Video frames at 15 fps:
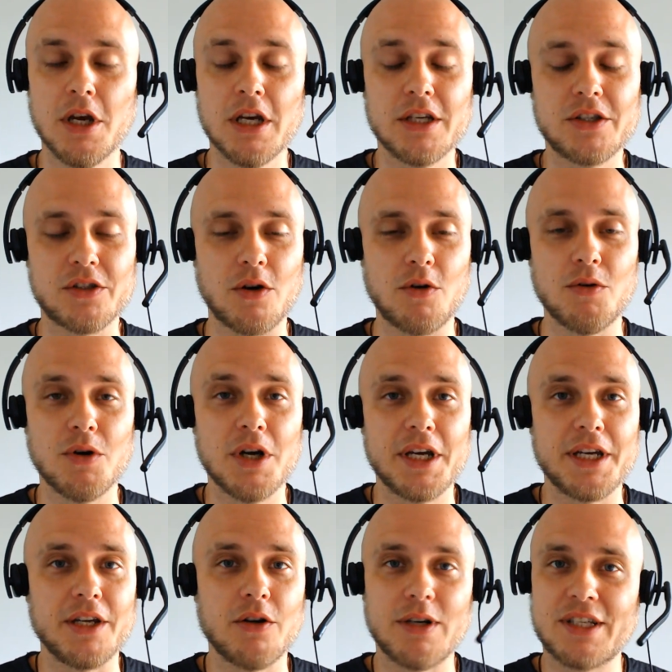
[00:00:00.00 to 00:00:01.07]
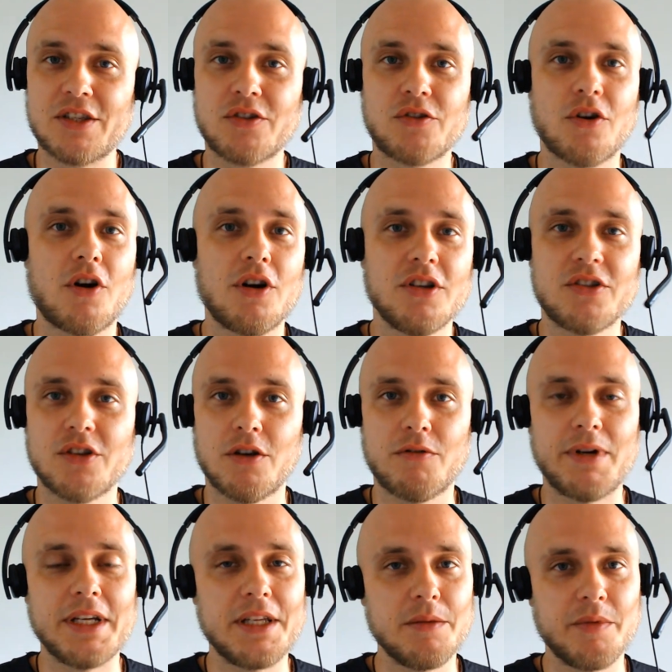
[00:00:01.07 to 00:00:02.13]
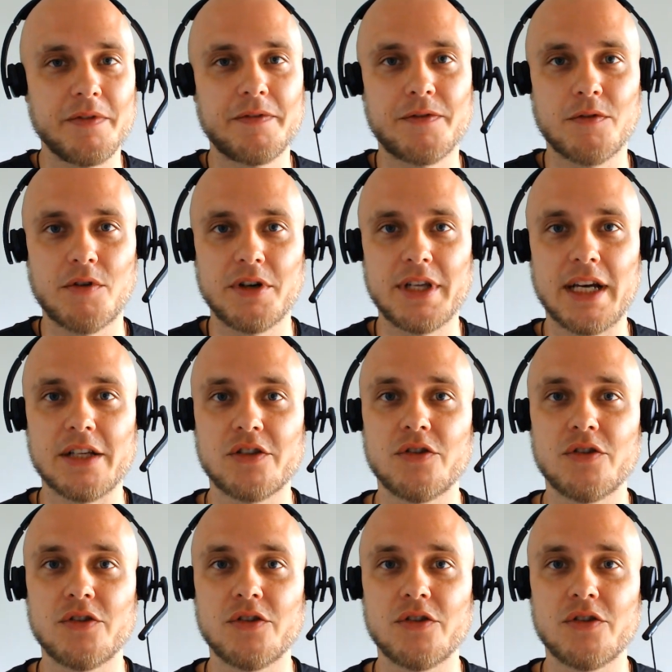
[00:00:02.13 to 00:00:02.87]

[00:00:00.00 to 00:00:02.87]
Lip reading: So, you know, it starts already before that.